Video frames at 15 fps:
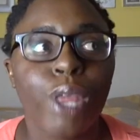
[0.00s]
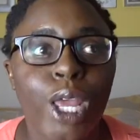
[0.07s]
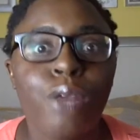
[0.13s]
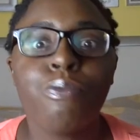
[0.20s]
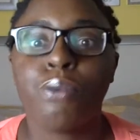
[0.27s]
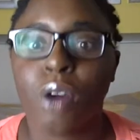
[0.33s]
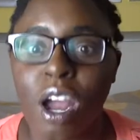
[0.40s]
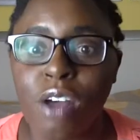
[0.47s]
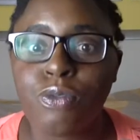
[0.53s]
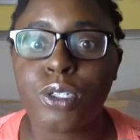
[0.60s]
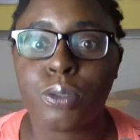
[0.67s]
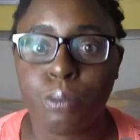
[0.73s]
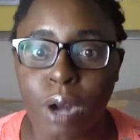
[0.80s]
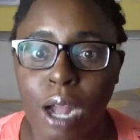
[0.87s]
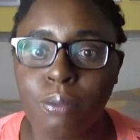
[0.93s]
Improv was
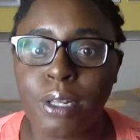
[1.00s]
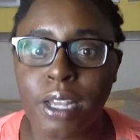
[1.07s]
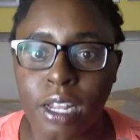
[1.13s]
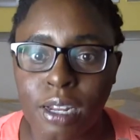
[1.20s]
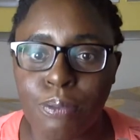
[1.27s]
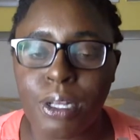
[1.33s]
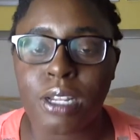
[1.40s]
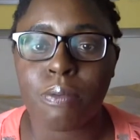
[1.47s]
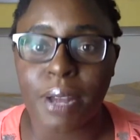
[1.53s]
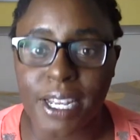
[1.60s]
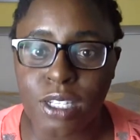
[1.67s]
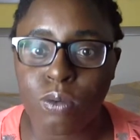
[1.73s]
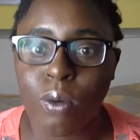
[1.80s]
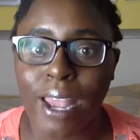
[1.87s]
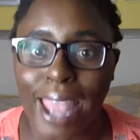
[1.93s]
probably going to be the
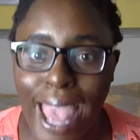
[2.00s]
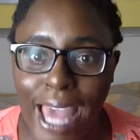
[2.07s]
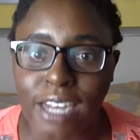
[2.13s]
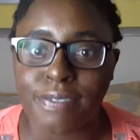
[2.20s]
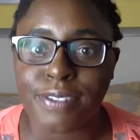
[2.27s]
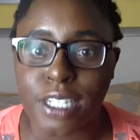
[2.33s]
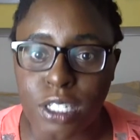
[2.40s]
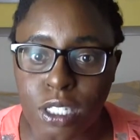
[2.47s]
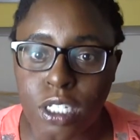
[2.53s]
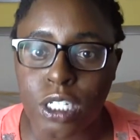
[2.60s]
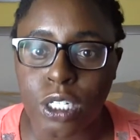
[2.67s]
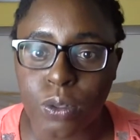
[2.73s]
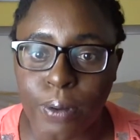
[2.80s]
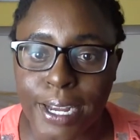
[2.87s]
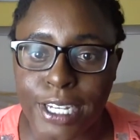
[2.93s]
best way out of this
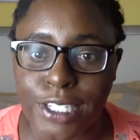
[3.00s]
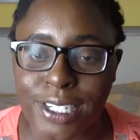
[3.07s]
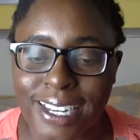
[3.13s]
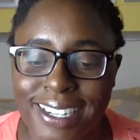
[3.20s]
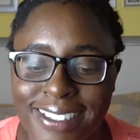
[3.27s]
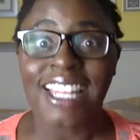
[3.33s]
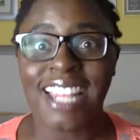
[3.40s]
situation.